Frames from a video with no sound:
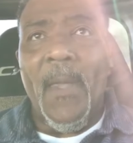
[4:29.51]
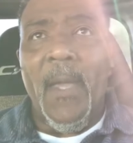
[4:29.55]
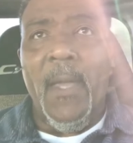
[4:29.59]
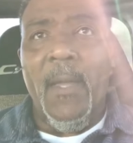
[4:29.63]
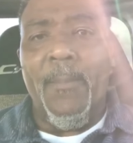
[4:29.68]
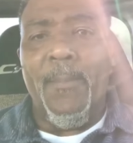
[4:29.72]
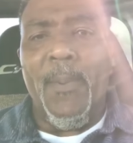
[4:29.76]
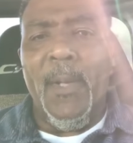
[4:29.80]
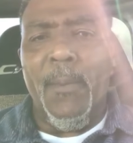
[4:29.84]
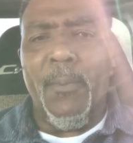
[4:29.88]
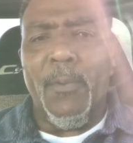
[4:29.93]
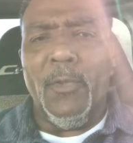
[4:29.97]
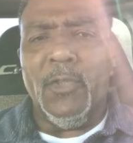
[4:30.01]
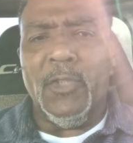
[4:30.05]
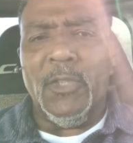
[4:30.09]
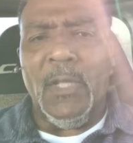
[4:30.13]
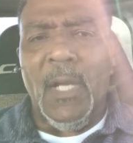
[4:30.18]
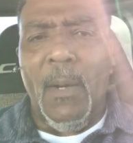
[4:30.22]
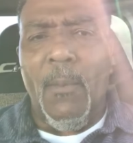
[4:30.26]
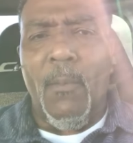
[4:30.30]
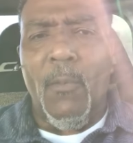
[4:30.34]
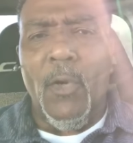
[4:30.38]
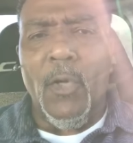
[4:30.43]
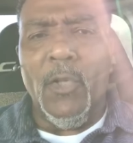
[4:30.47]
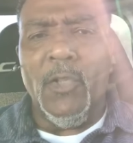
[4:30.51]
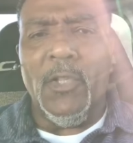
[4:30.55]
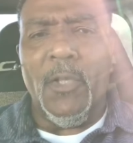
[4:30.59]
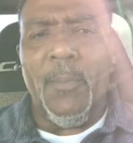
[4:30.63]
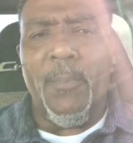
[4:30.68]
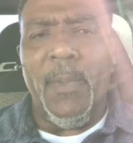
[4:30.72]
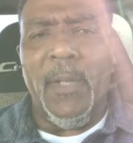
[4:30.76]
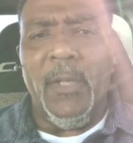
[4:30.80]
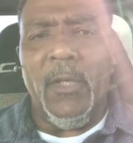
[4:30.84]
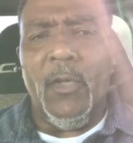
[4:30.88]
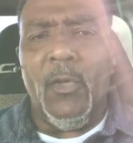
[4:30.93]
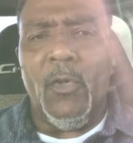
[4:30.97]
hey, people stop
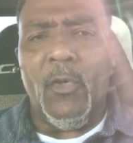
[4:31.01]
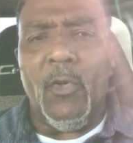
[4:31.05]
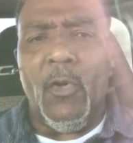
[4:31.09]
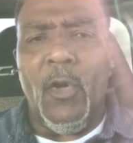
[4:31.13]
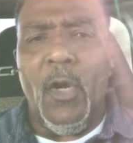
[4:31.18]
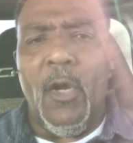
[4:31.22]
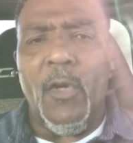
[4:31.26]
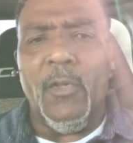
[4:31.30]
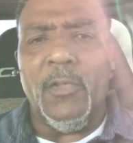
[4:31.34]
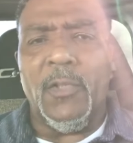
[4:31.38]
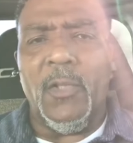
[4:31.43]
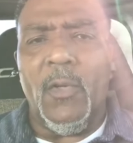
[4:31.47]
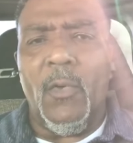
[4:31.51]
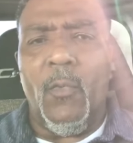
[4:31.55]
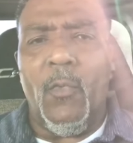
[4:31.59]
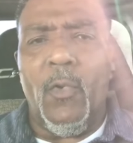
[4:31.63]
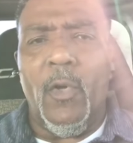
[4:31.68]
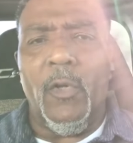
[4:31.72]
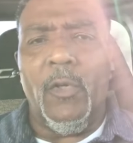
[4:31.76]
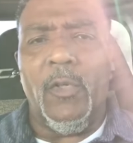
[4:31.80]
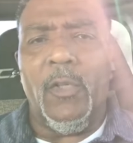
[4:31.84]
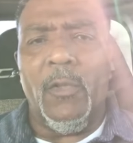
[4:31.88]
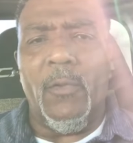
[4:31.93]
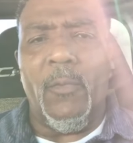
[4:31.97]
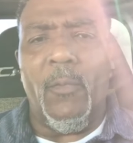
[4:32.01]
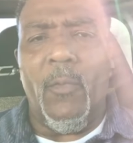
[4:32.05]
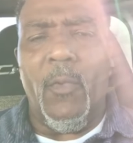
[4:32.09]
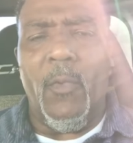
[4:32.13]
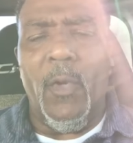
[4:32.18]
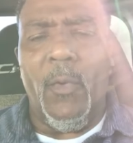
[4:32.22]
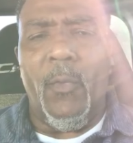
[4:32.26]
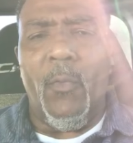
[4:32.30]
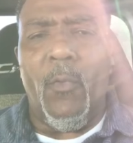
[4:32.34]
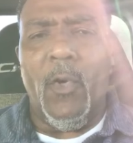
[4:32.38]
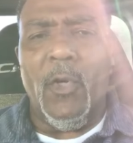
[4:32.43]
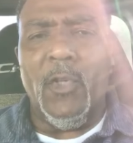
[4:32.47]
worshiping the cross and
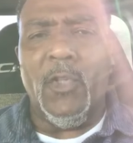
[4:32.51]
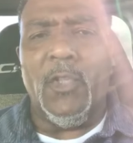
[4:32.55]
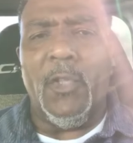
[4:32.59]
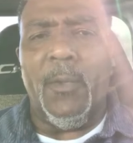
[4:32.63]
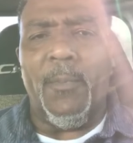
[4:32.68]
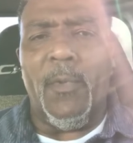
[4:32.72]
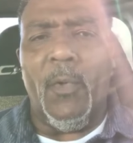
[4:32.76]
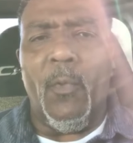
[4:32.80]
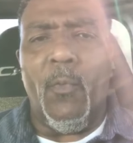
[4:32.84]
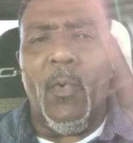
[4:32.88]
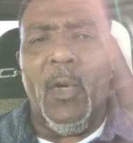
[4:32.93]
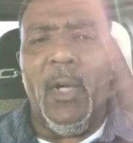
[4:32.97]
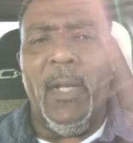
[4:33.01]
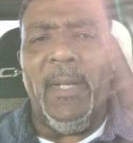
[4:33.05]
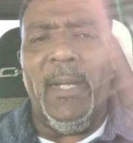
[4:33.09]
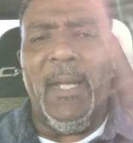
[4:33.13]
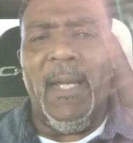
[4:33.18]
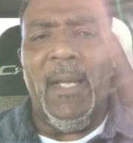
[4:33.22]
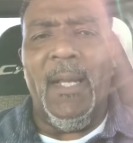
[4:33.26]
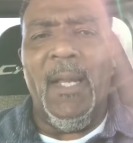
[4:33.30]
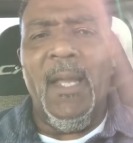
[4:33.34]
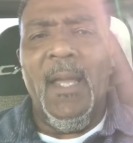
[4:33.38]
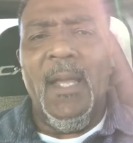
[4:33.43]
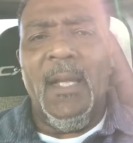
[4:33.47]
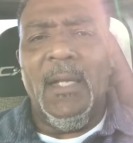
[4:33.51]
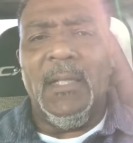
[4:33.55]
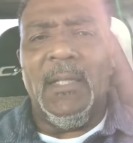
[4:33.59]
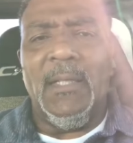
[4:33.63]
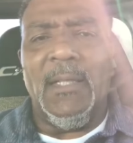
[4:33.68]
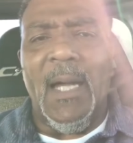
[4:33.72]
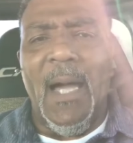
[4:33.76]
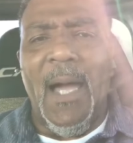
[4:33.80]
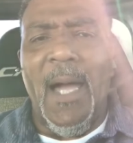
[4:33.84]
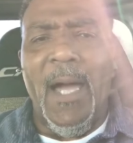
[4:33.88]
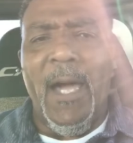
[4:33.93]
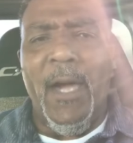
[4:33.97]
worship the one that
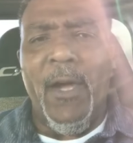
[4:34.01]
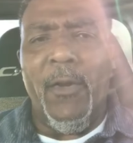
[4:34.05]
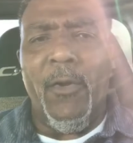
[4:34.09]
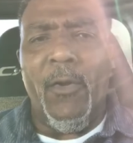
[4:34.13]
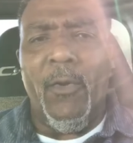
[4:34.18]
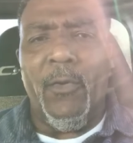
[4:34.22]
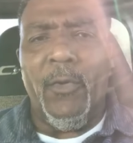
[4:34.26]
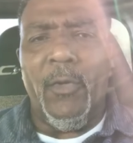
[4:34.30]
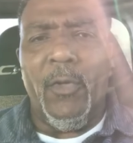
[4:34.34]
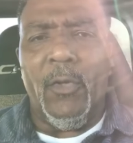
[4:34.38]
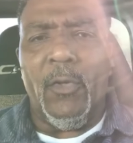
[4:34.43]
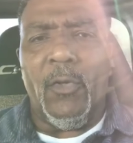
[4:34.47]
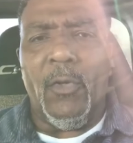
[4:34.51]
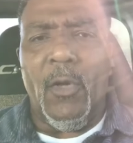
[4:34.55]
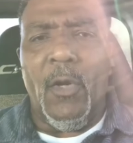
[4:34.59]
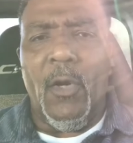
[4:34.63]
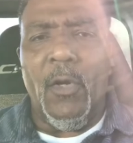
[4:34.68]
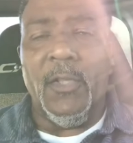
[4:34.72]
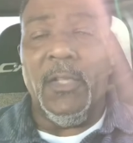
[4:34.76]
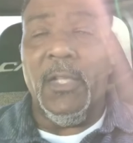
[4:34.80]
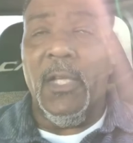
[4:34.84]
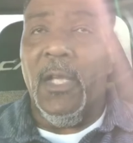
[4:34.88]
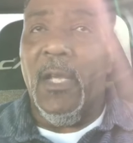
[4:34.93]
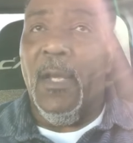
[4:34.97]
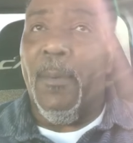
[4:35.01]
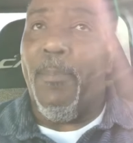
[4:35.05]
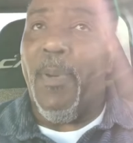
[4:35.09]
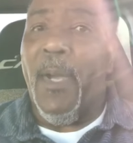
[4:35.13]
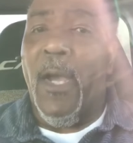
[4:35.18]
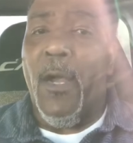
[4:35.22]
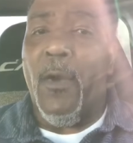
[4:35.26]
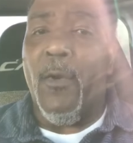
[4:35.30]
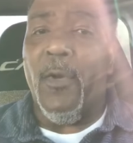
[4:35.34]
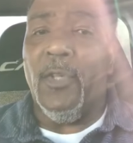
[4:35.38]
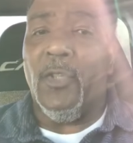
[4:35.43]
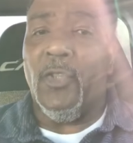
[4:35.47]
died on the cross. He didn't
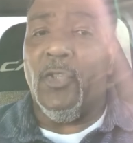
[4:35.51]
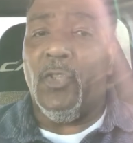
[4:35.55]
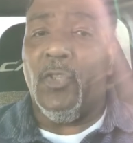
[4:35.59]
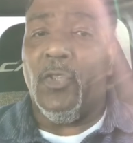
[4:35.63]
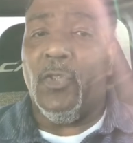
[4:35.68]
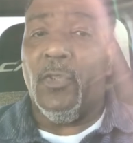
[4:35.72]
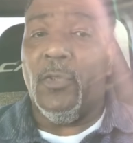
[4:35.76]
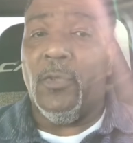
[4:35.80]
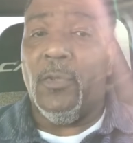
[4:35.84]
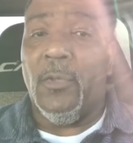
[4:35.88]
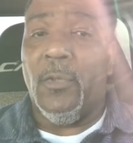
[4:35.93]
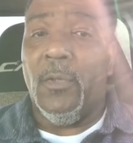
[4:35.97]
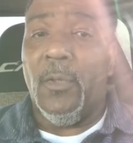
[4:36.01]
perish,